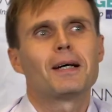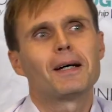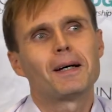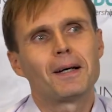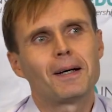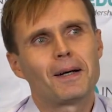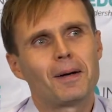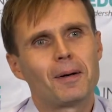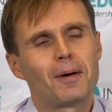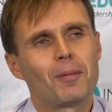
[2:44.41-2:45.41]

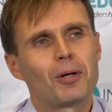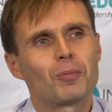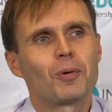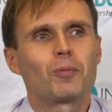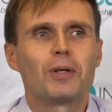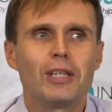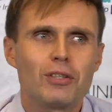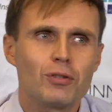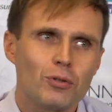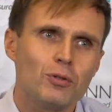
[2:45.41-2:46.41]
uh, what, what we
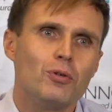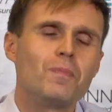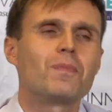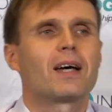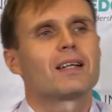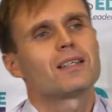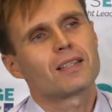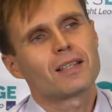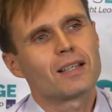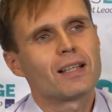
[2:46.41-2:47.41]
need to do that,
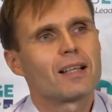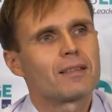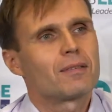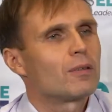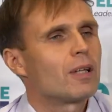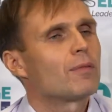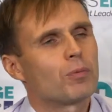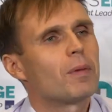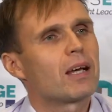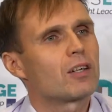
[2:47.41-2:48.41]
uh, that, that, that,
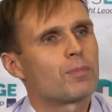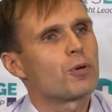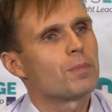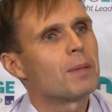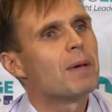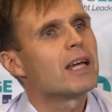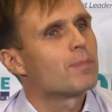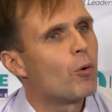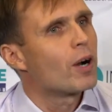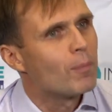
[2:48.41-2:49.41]
would make it more, make
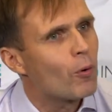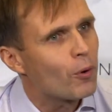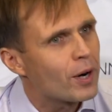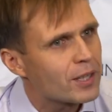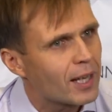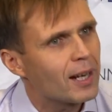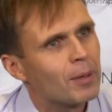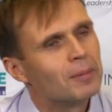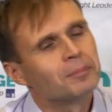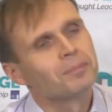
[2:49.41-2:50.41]
it more and more uh, scalable.